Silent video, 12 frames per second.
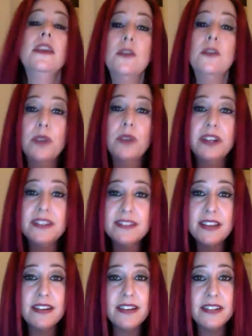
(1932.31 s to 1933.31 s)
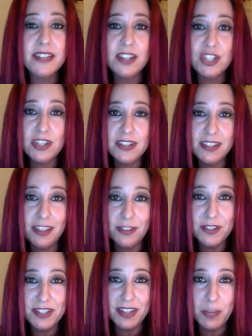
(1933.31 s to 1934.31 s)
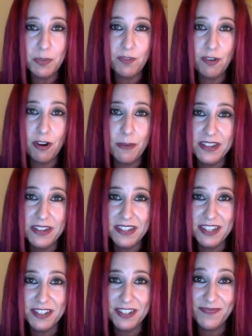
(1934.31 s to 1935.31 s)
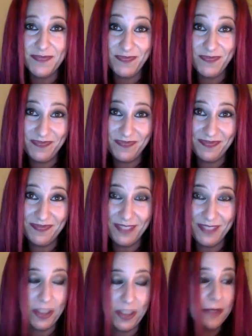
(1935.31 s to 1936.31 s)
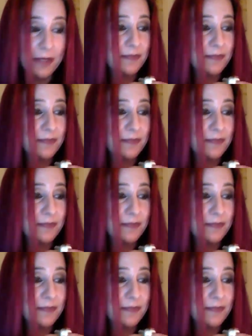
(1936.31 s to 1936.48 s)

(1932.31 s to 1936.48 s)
And we're going to set an intention together tonight before our meditation, okay?